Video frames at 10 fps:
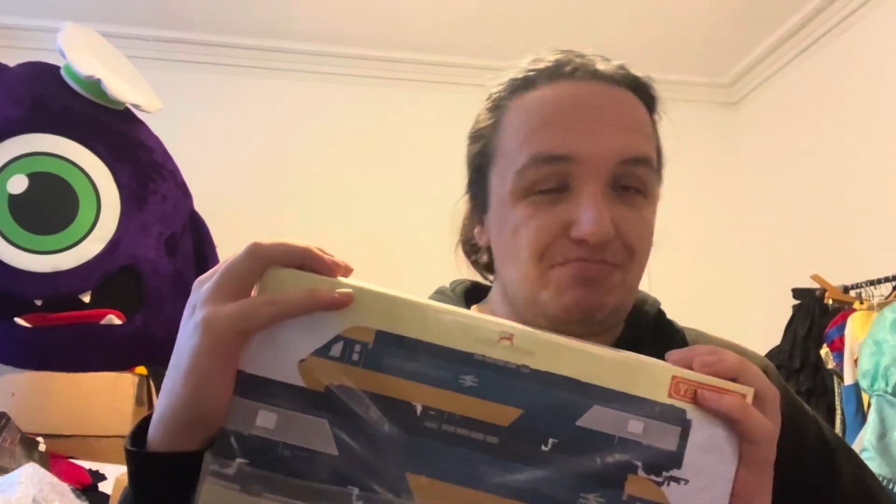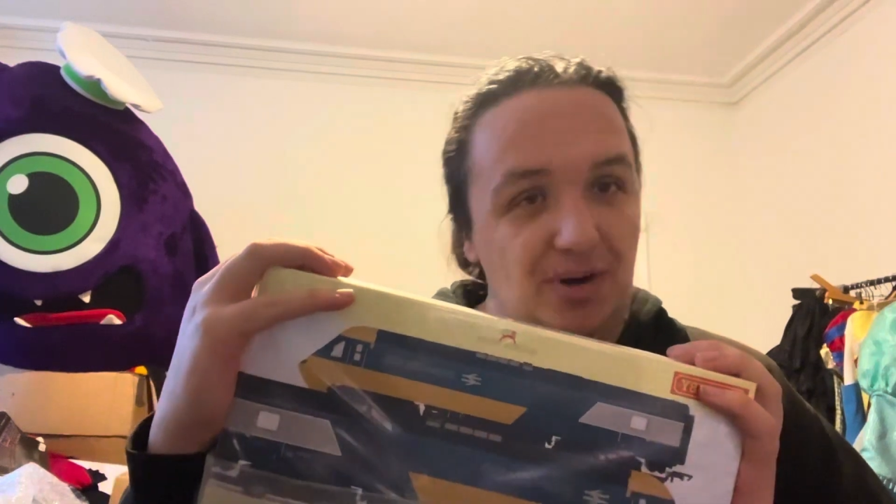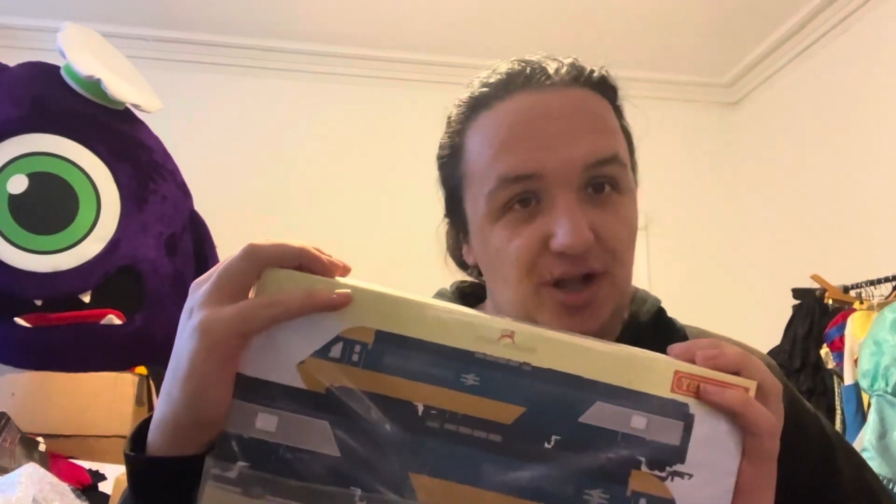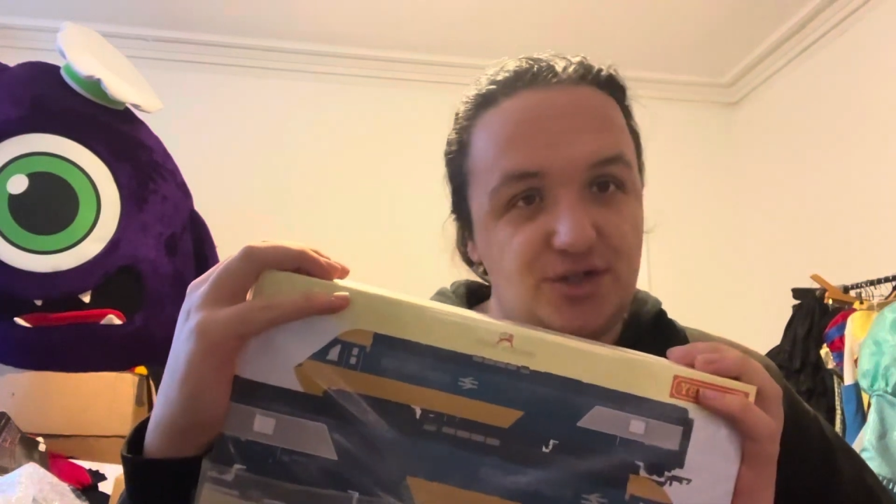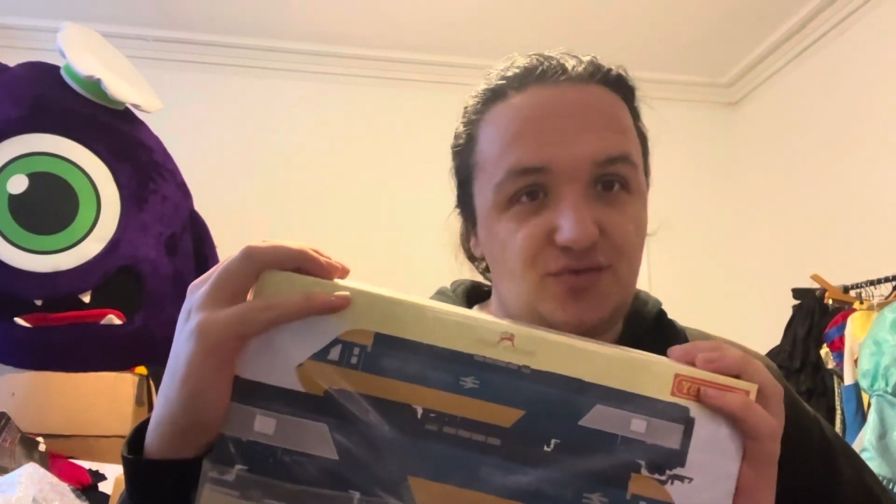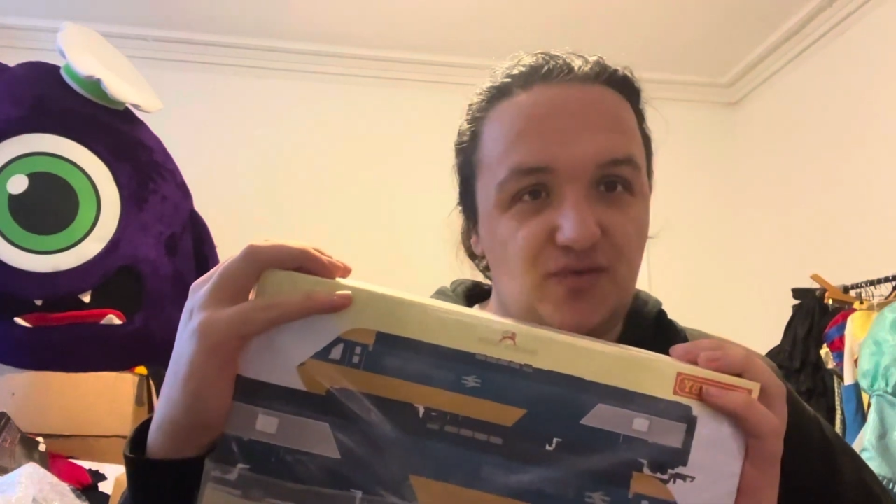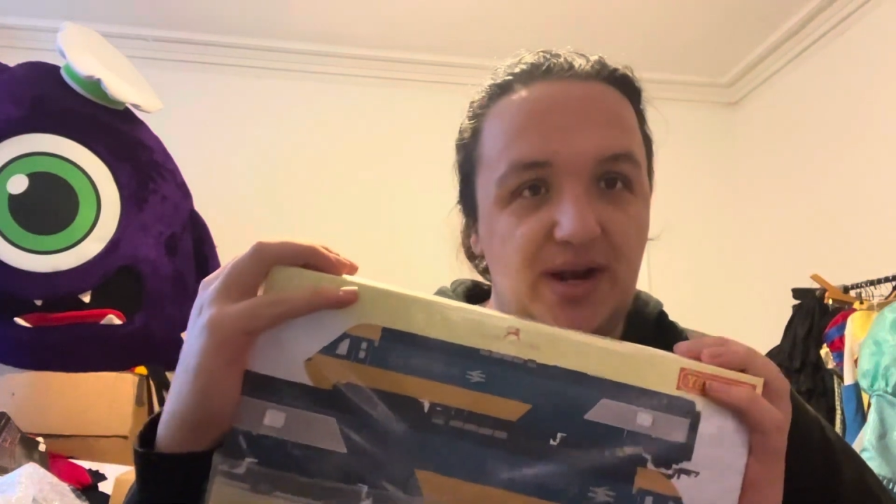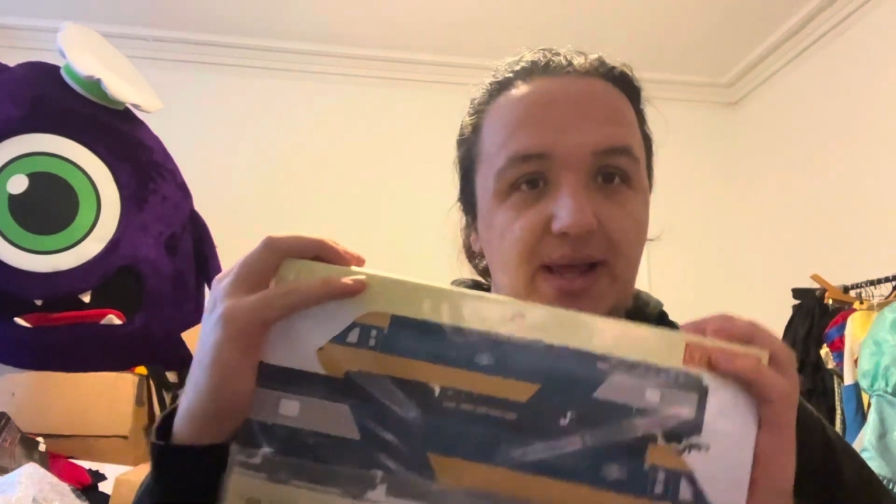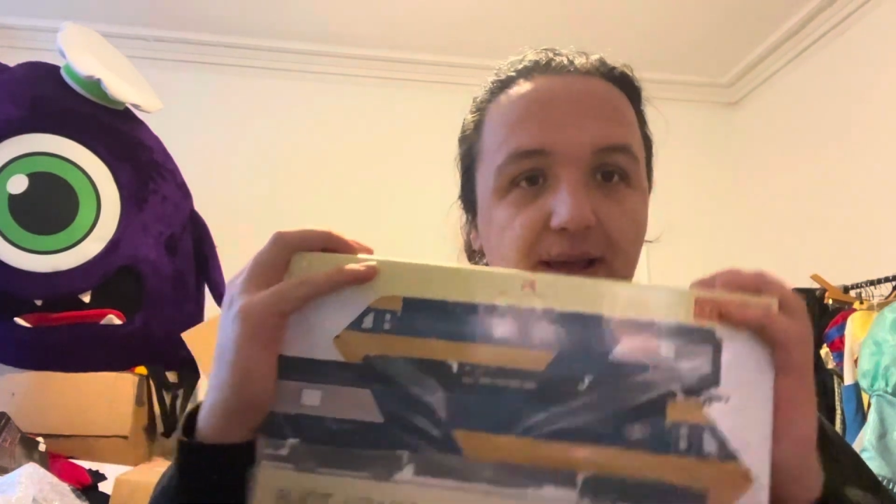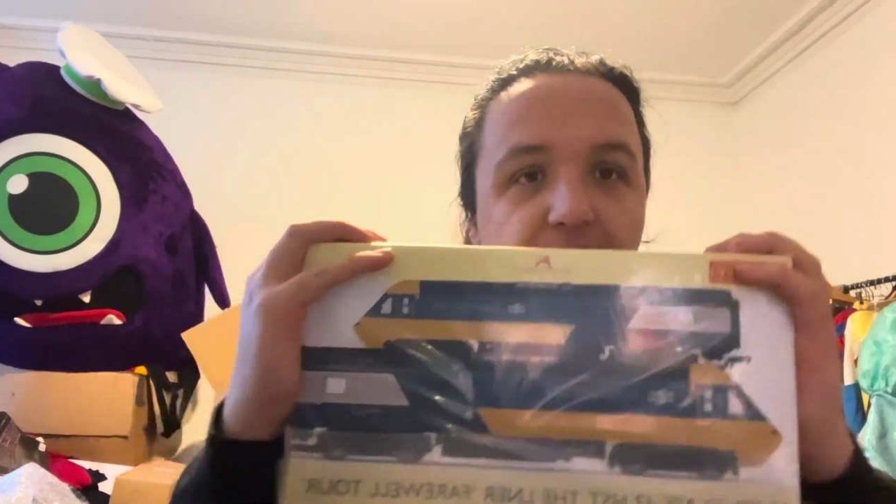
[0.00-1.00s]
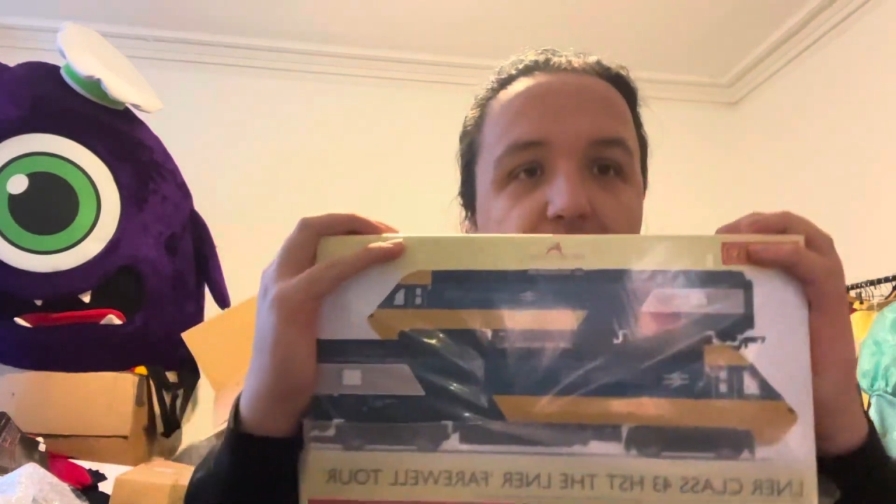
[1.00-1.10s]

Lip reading: plus, really.